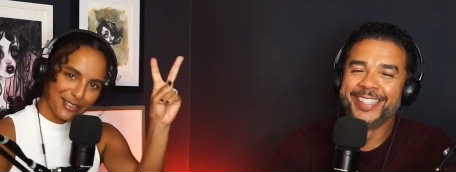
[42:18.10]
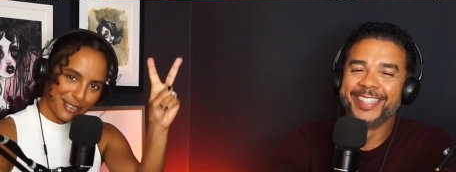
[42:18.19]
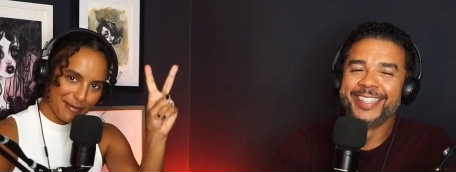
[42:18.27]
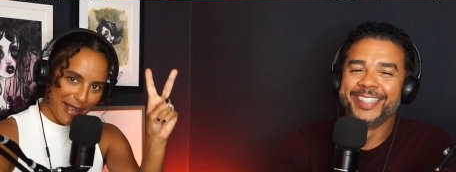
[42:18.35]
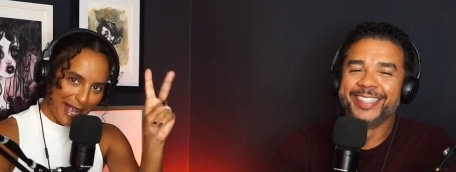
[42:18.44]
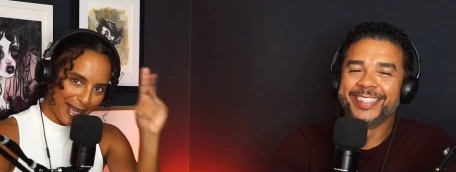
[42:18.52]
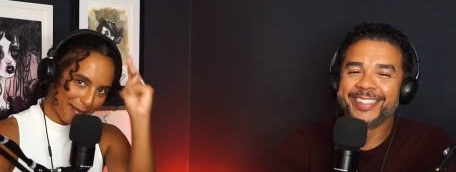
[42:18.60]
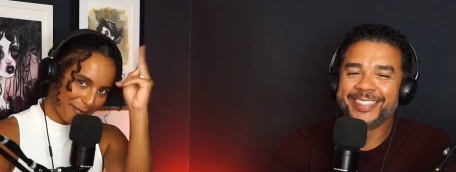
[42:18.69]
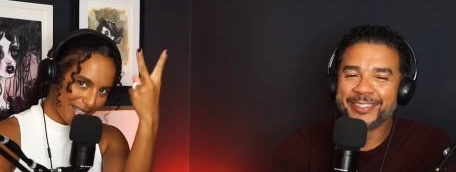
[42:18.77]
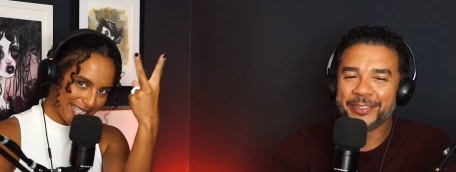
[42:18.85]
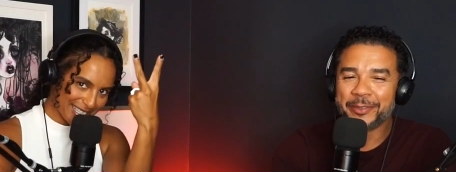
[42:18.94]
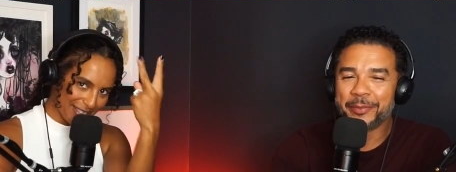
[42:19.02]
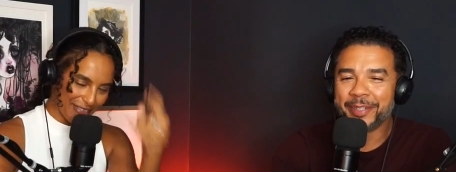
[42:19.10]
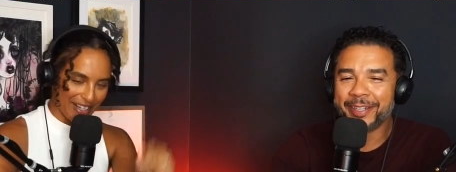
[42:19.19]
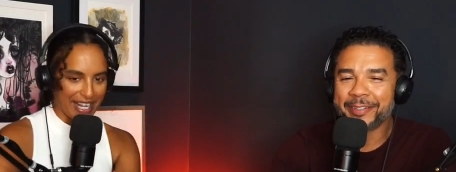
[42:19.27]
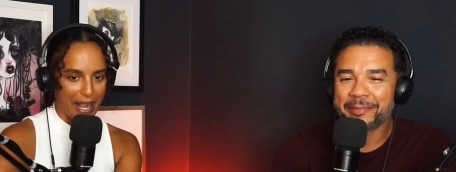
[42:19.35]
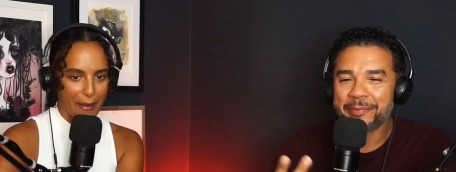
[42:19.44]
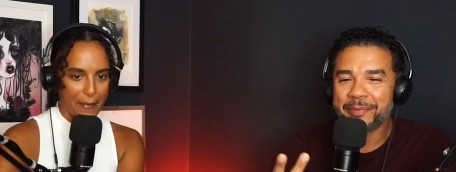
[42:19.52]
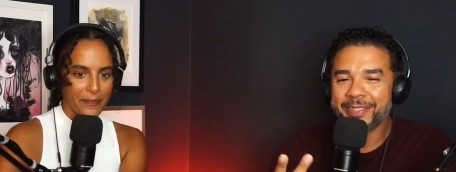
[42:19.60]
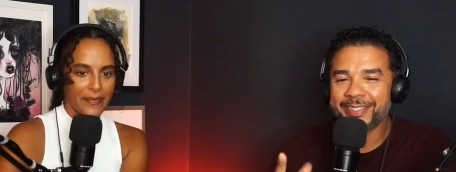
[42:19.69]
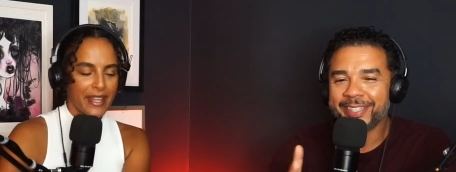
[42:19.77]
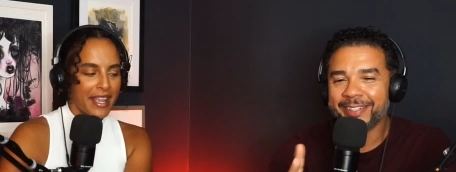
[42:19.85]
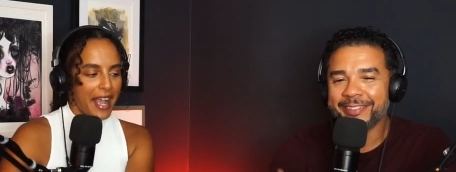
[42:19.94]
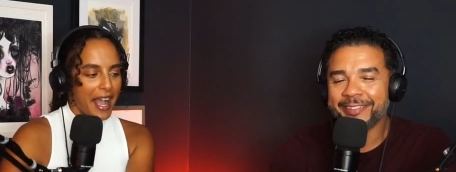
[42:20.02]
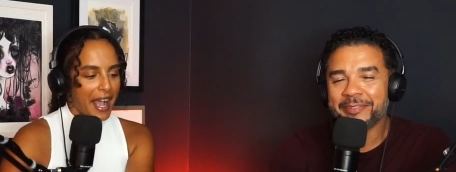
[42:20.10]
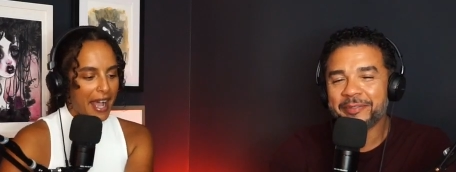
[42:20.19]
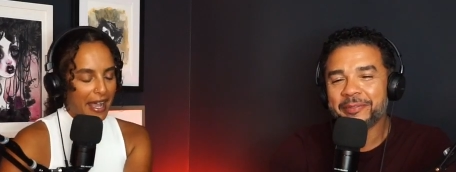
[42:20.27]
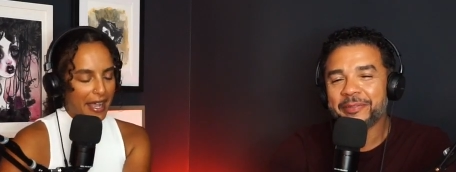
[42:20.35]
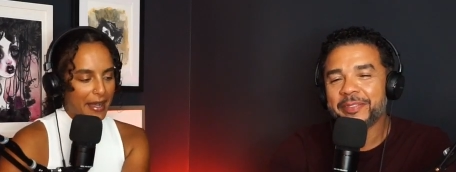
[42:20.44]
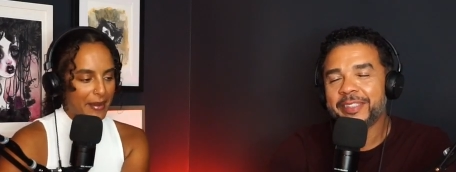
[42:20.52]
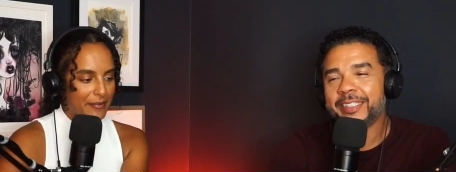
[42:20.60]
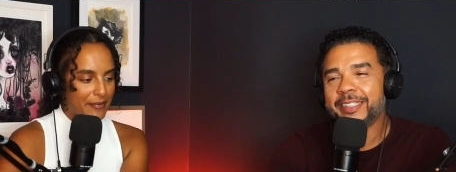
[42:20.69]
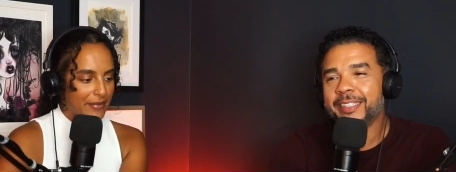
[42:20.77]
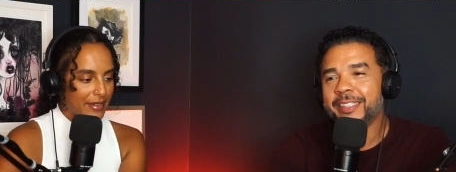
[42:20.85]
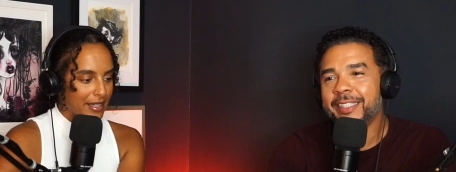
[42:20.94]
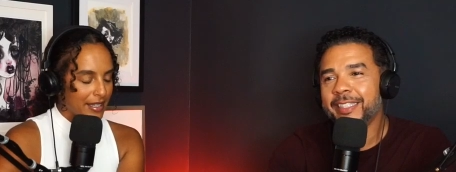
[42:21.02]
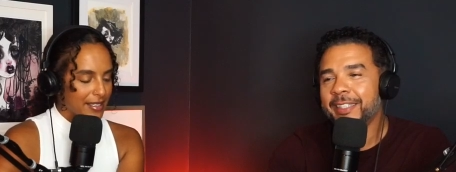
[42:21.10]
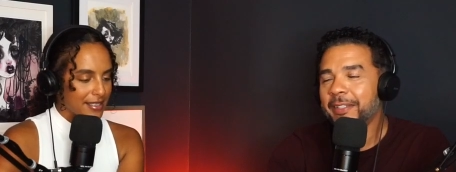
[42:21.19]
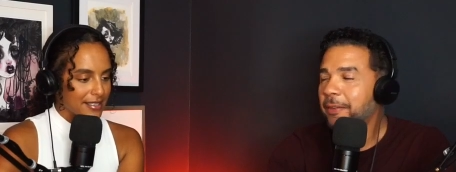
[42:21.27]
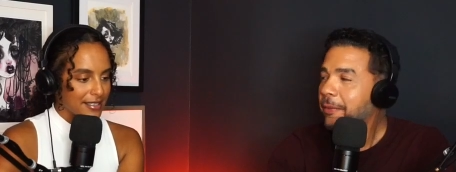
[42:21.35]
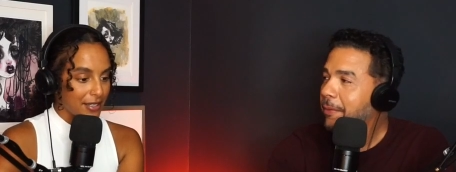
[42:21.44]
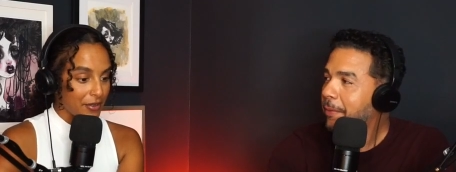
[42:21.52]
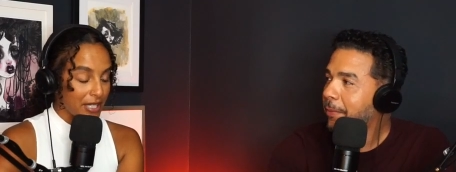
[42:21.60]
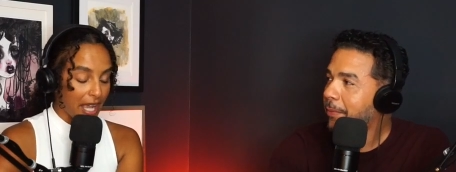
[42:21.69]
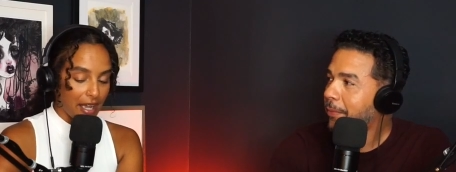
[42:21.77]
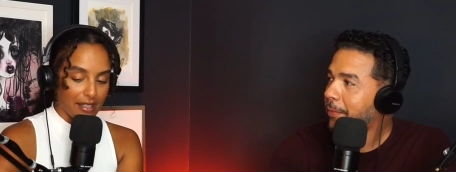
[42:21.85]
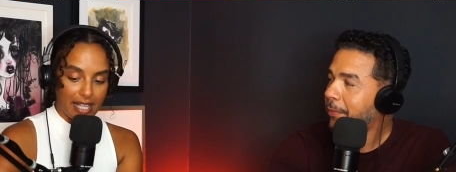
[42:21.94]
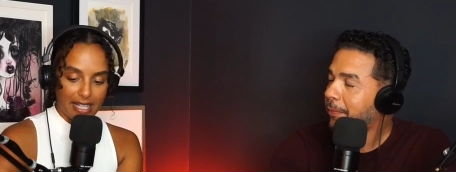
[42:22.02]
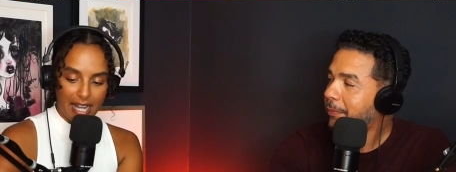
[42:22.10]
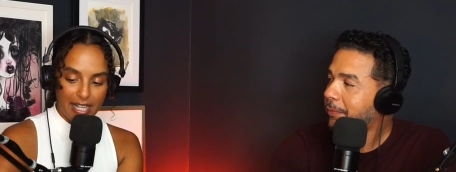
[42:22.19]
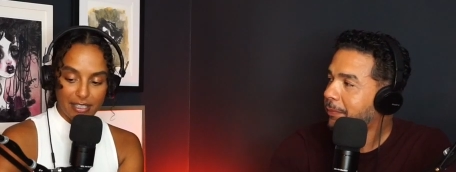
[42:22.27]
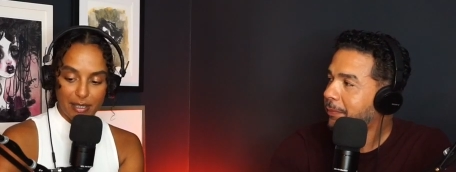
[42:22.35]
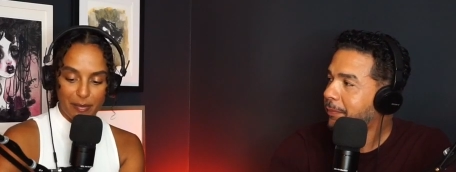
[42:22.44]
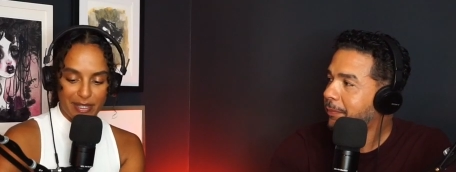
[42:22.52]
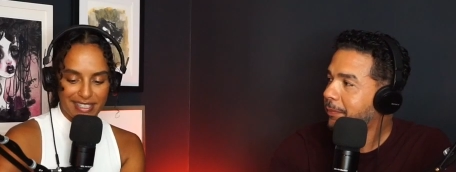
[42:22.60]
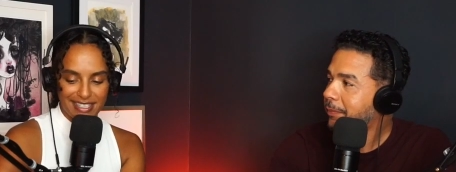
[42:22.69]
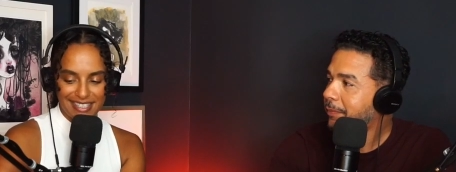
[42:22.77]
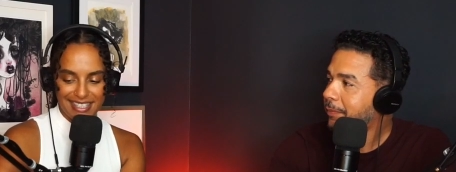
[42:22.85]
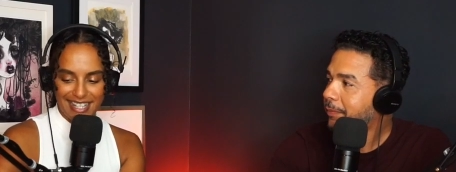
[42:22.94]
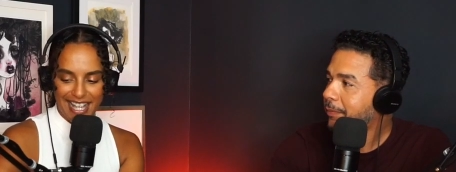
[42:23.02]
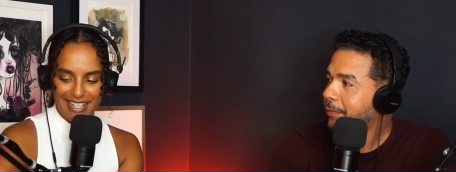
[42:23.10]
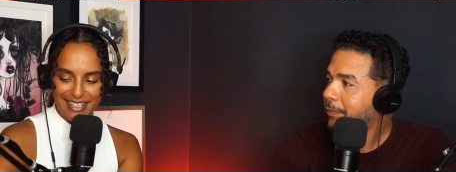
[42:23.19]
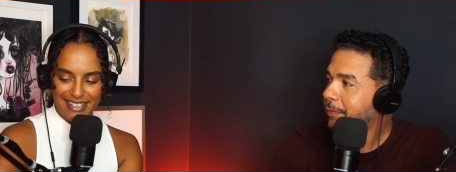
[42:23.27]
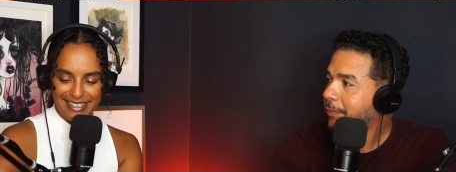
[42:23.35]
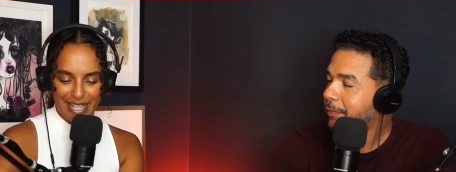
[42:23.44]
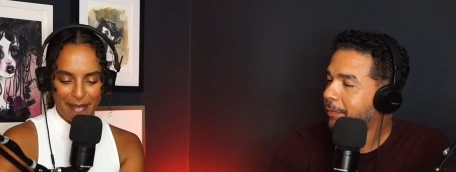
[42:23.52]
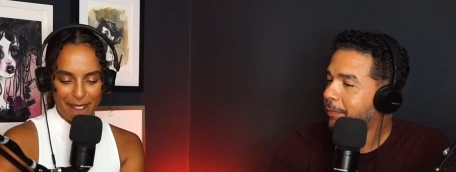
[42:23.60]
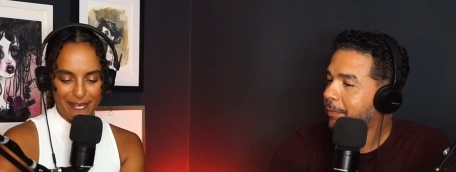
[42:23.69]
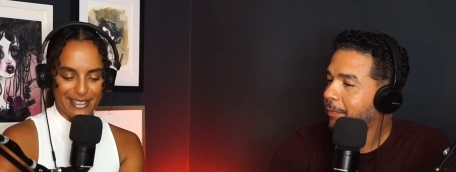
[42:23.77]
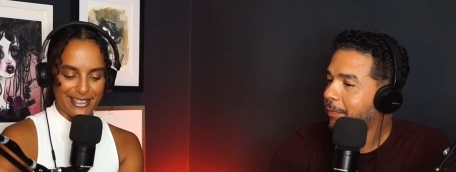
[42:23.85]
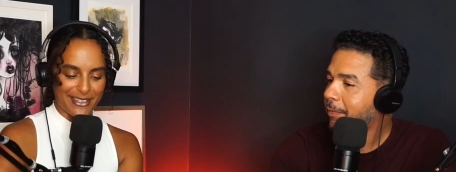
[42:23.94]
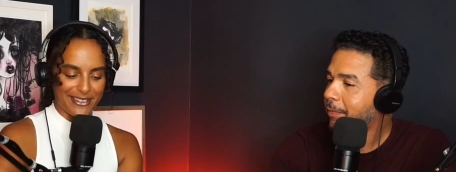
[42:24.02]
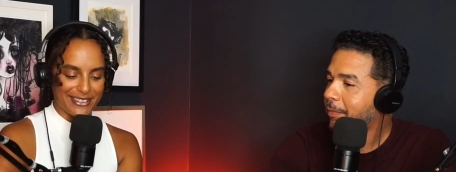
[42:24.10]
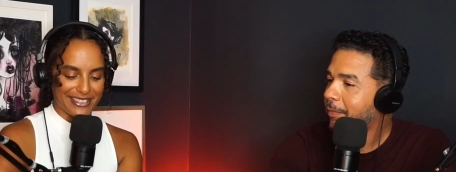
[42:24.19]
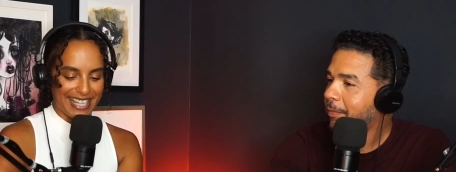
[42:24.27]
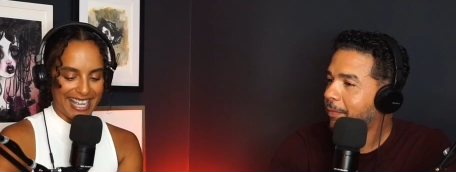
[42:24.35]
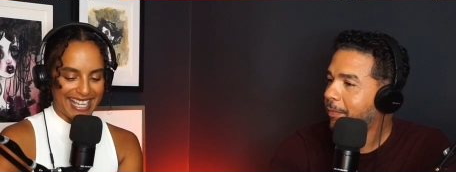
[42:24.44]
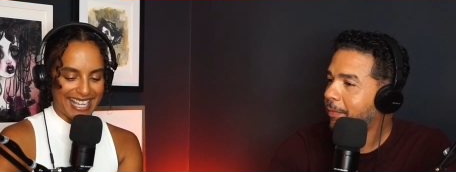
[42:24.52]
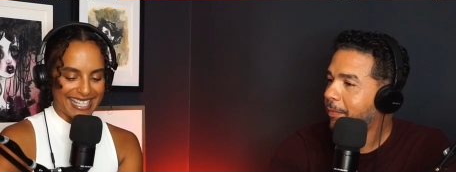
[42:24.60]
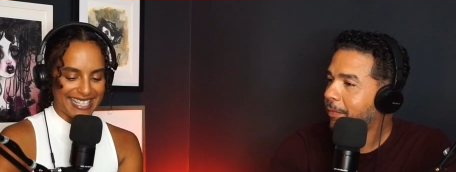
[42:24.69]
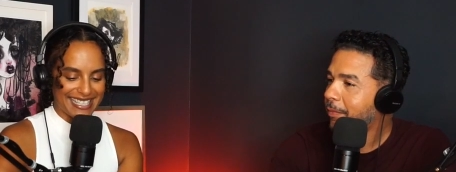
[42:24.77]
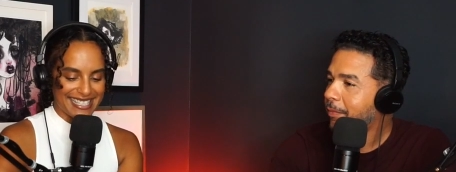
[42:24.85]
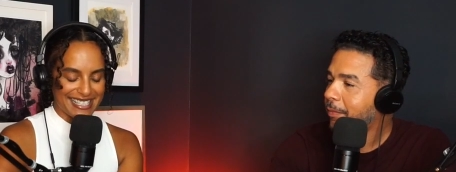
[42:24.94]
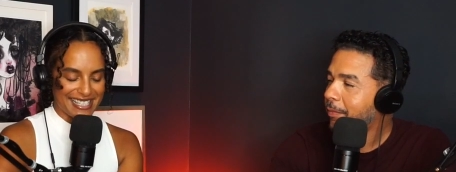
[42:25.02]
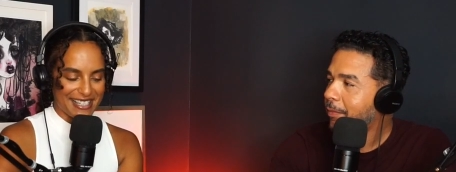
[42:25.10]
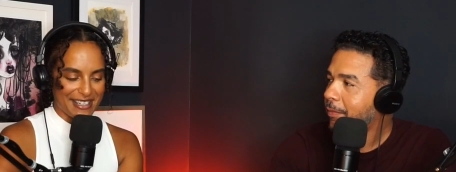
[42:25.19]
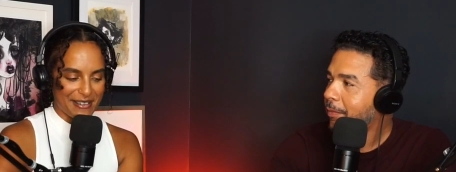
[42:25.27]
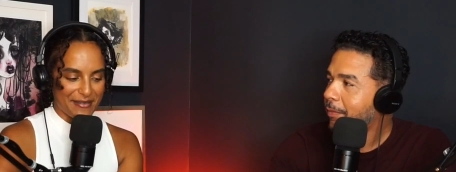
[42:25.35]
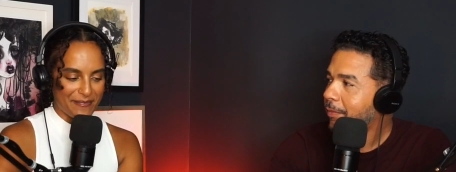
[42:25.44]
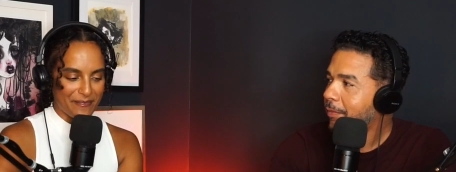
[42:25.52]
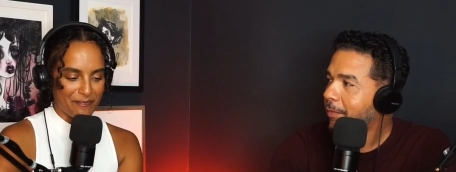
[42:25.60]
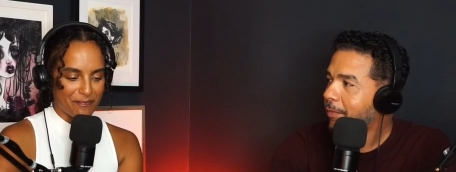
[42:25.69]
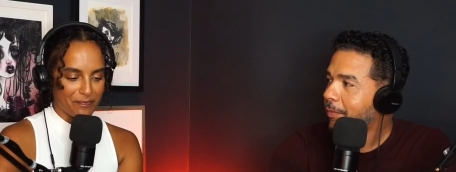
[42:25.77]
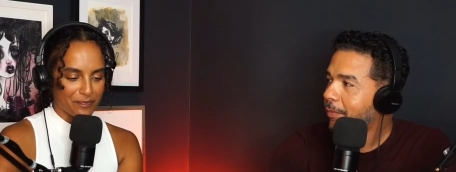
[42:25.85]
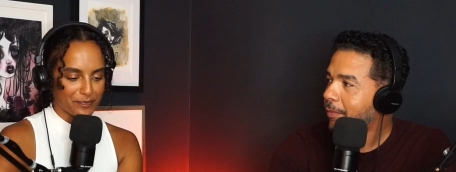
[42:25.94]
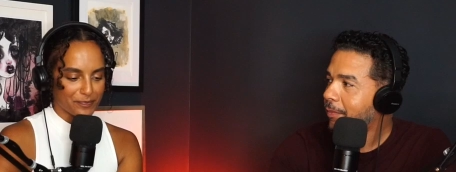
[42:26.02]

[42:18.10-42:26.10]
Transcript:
Speaker 1: douchebag, peace the fuck out. Peace out. Um so yeah, that actually brings us to the end of this episode, and um,